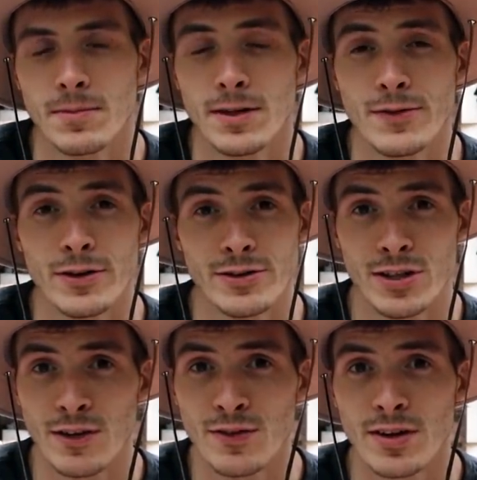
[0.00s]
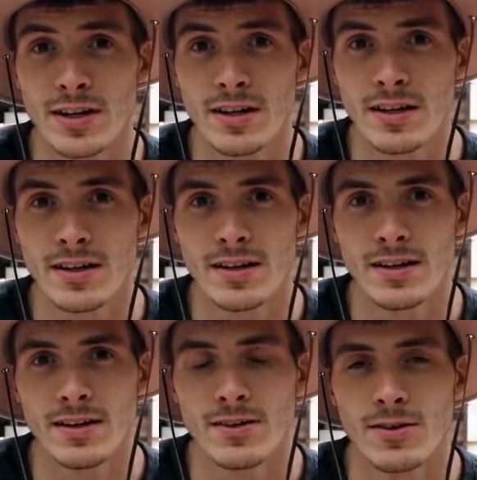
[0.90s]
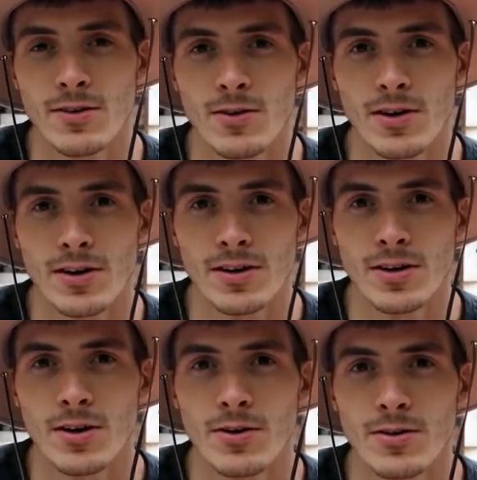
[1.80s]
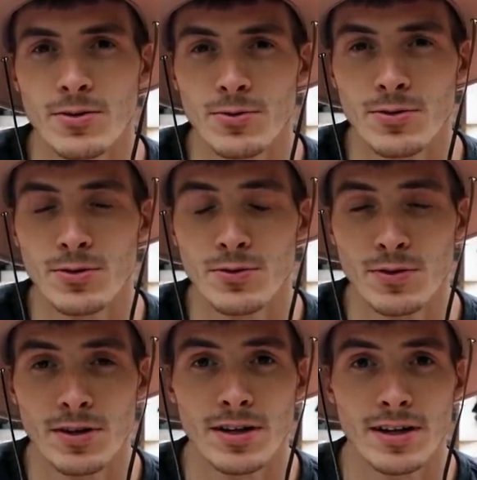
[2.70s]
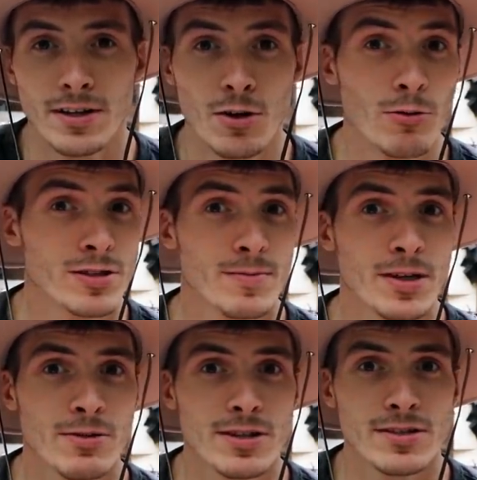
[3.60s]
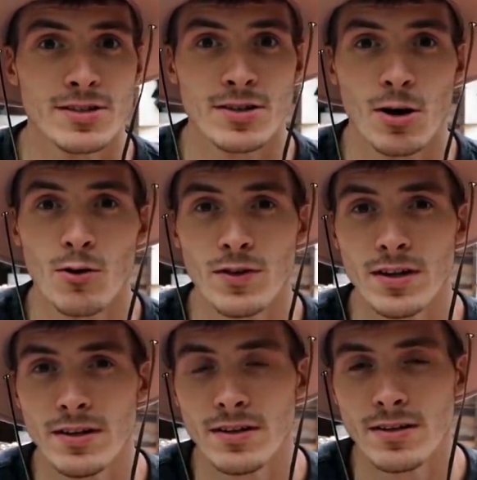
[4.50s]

if you're suffering or you know you you know somebody who has COVID,